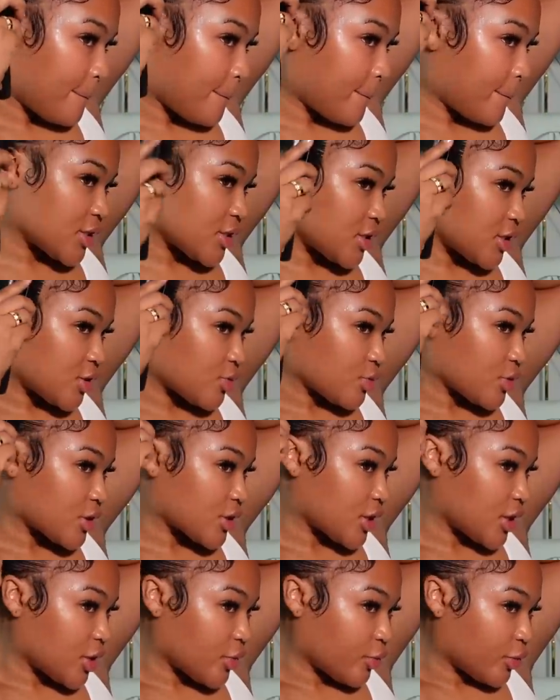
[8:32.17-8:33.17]
This is what's
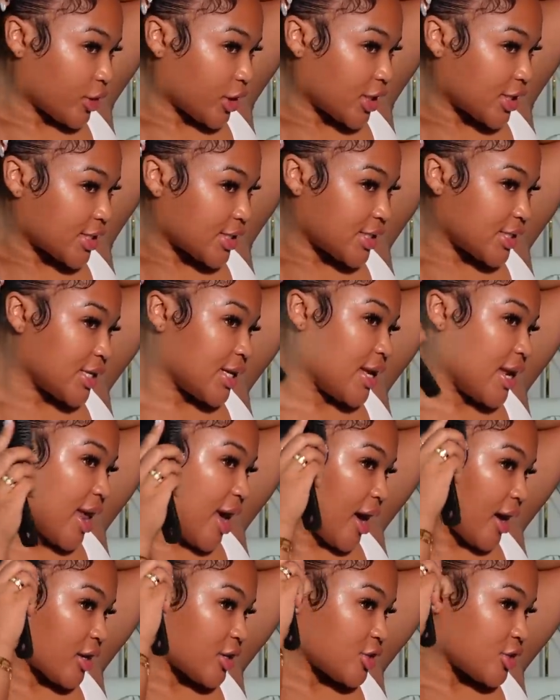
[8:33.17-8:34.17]
gonna really
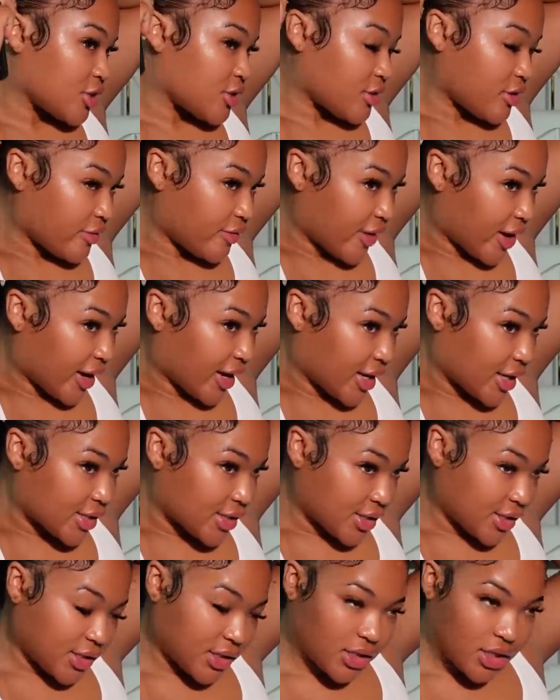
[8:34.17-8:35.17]
snatch the
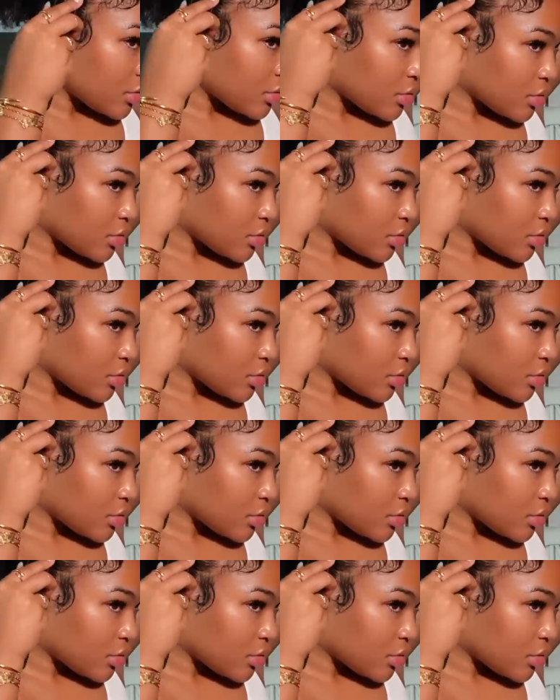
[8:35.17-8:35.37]
face.